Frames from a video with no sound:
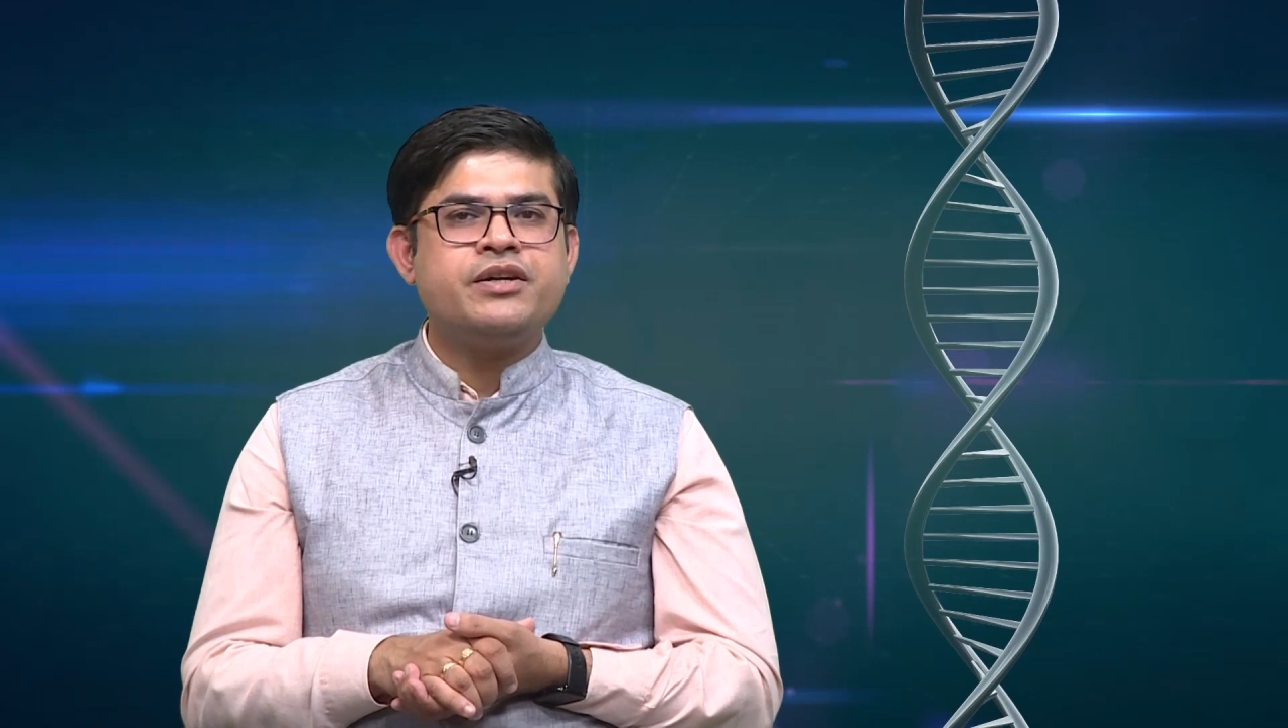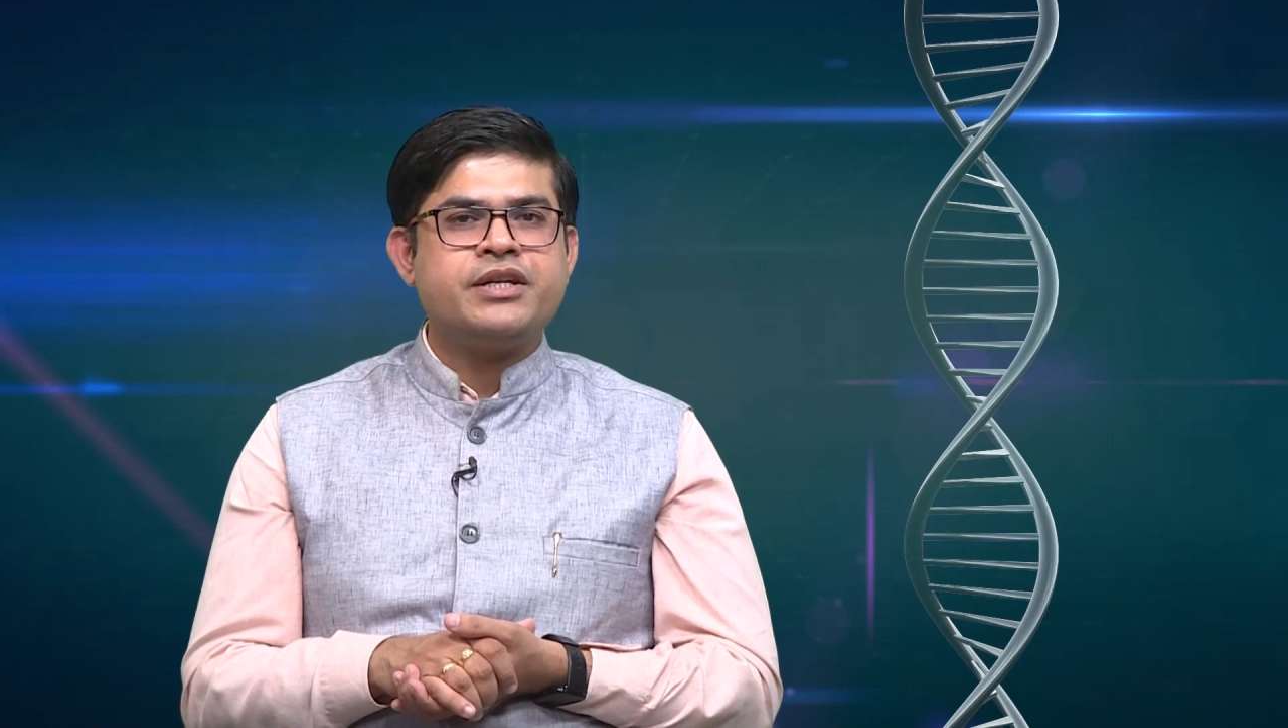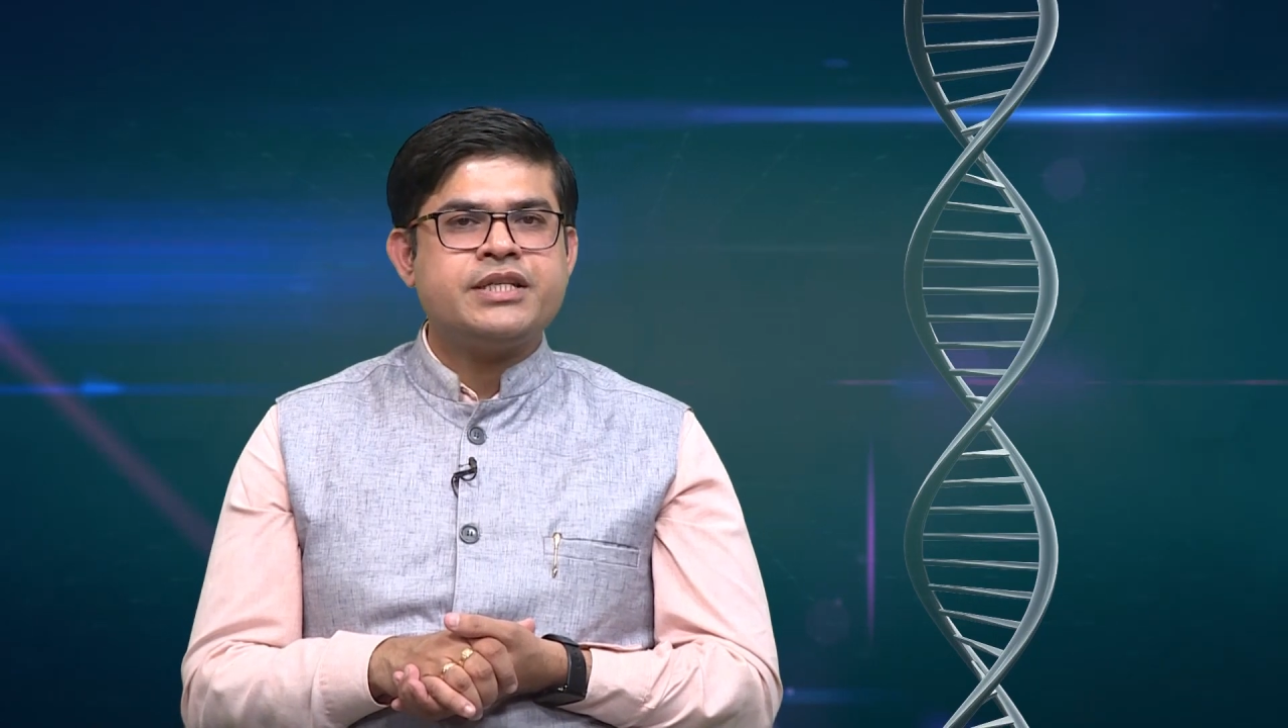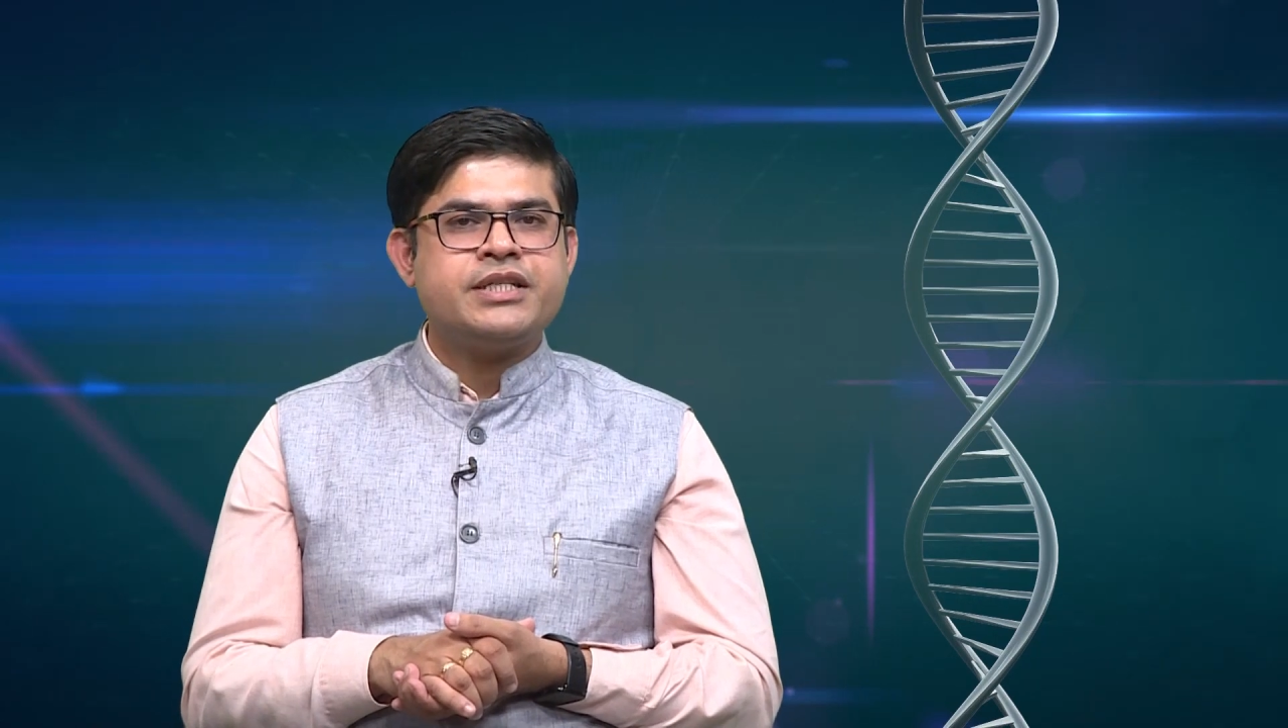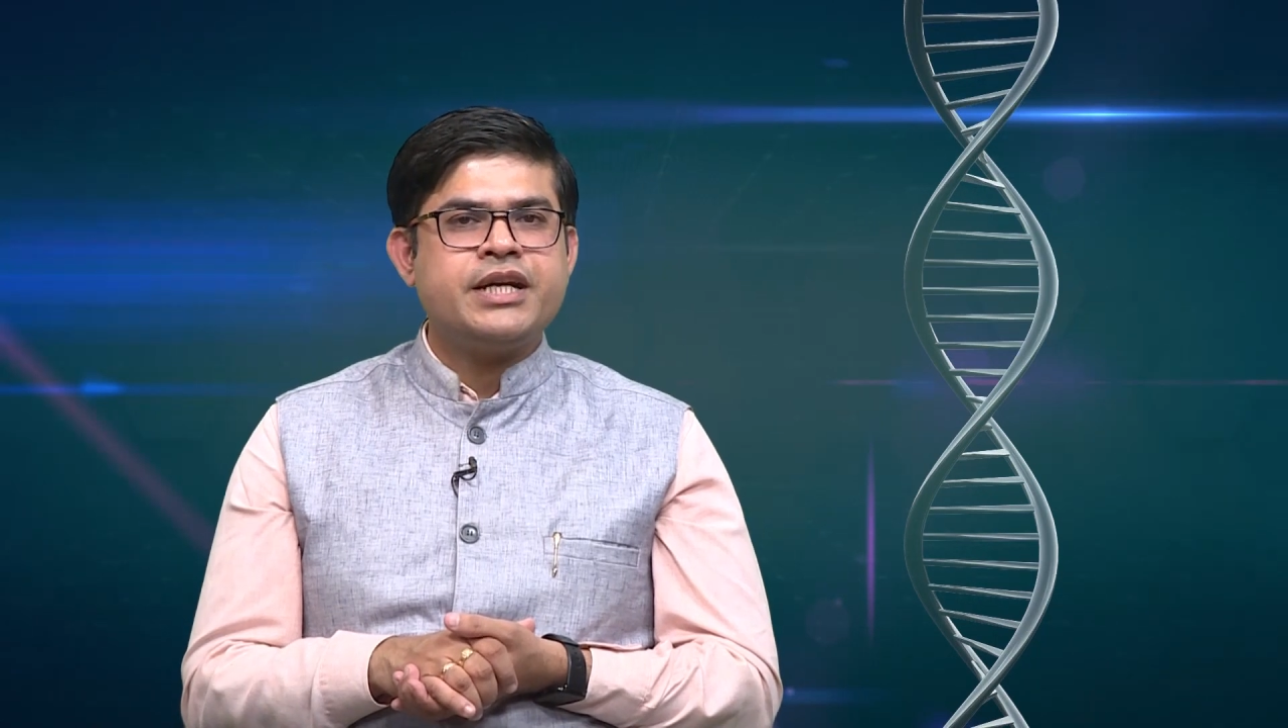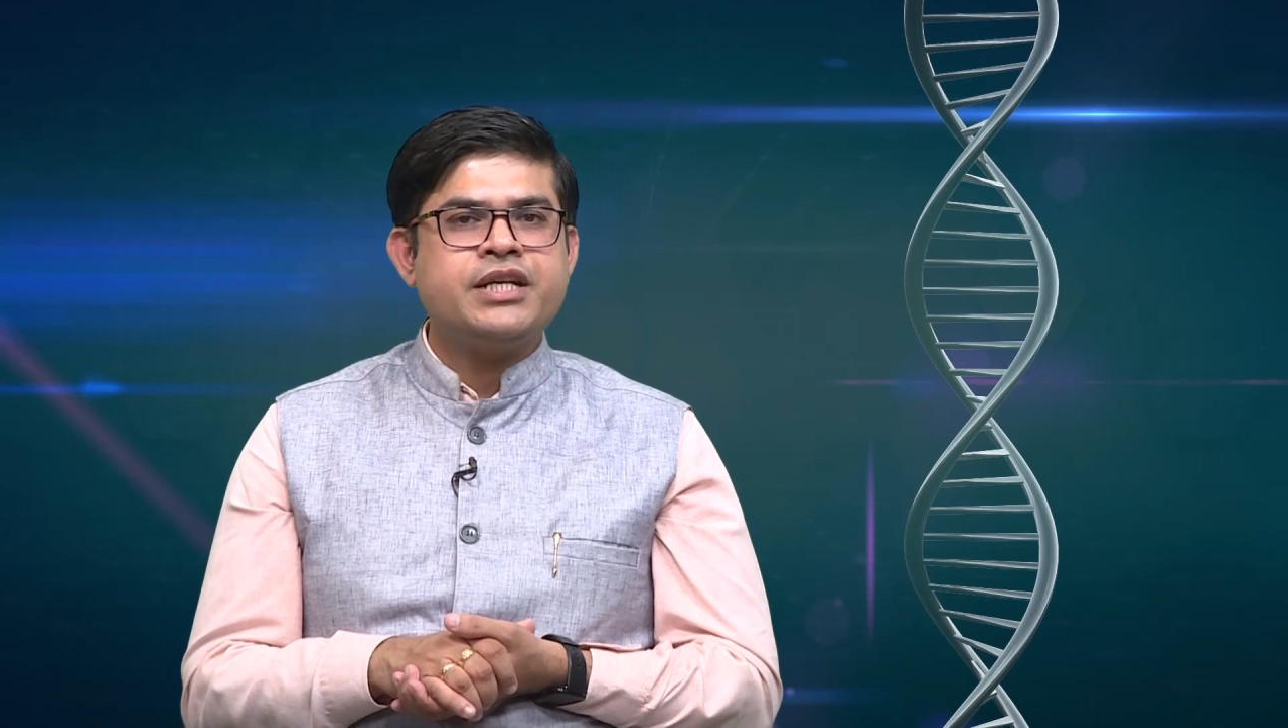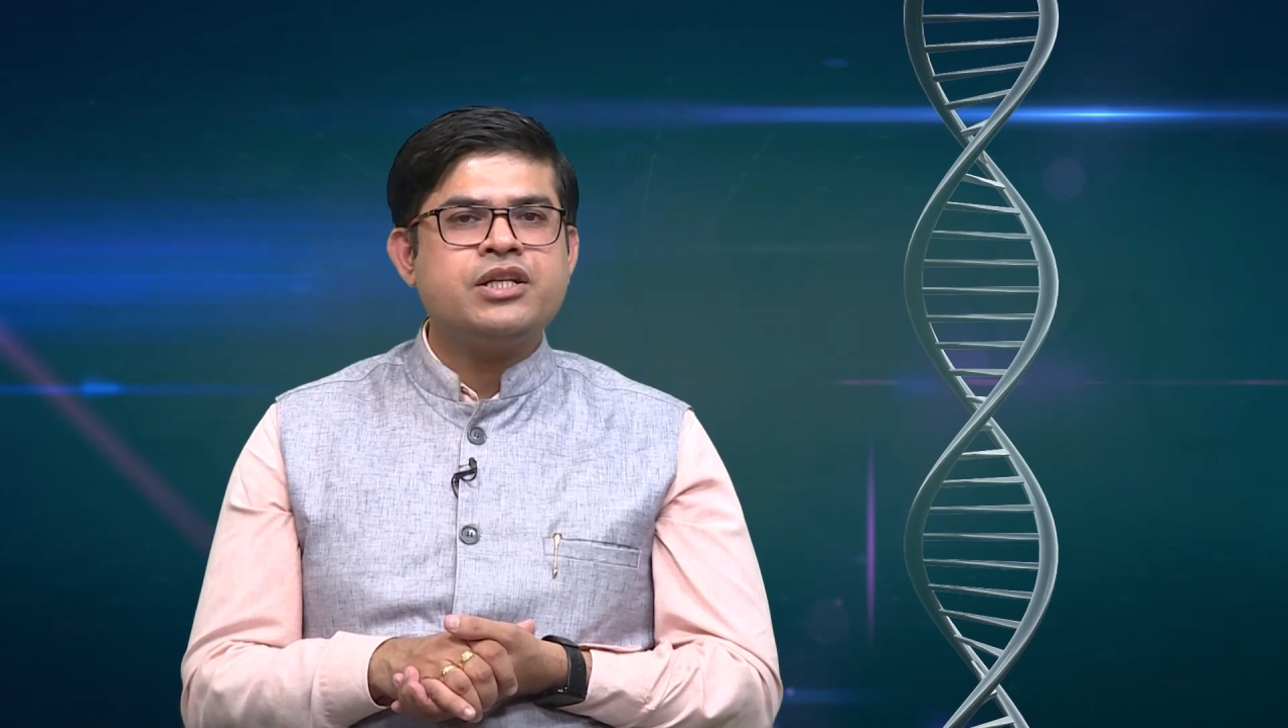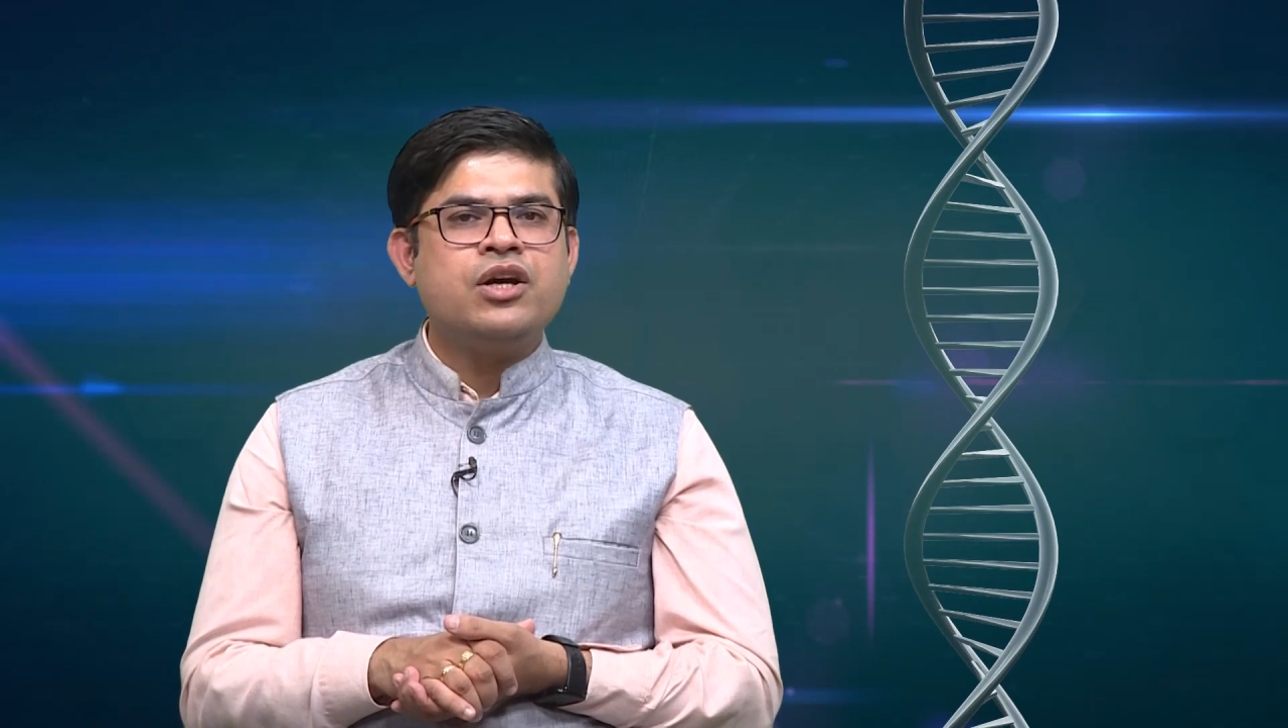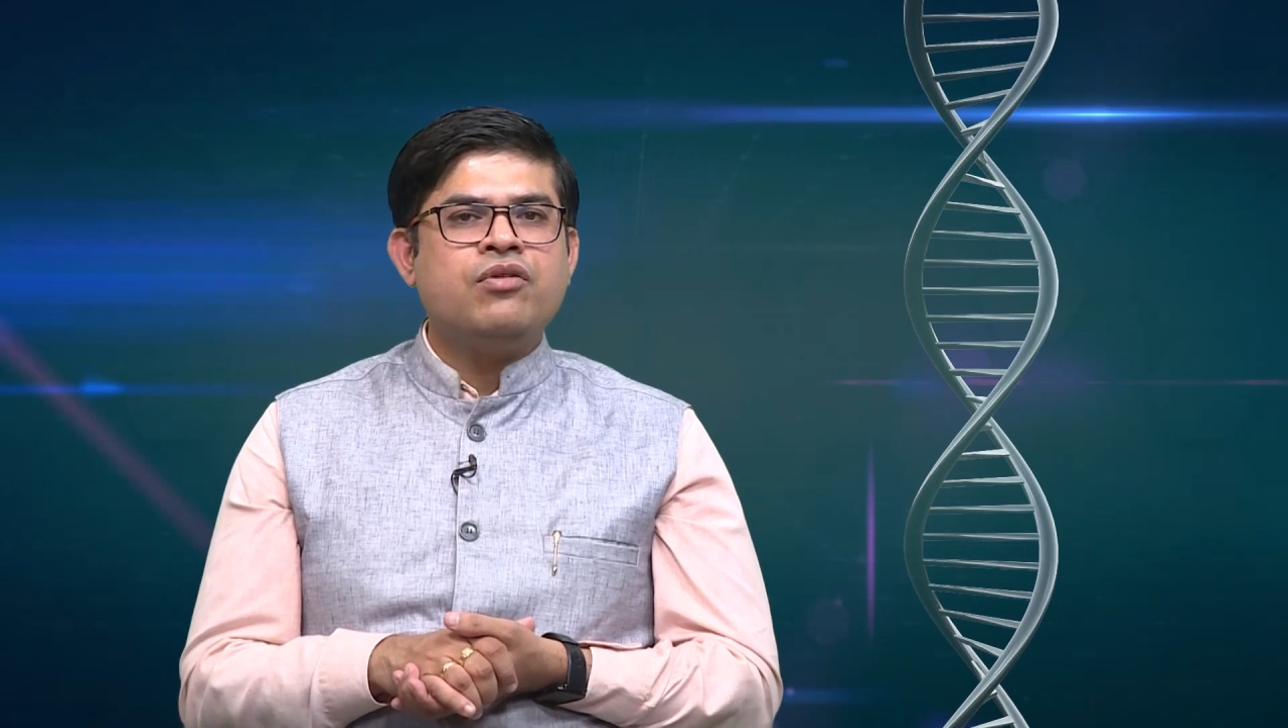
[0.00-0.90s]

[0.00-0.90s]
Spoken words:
restraints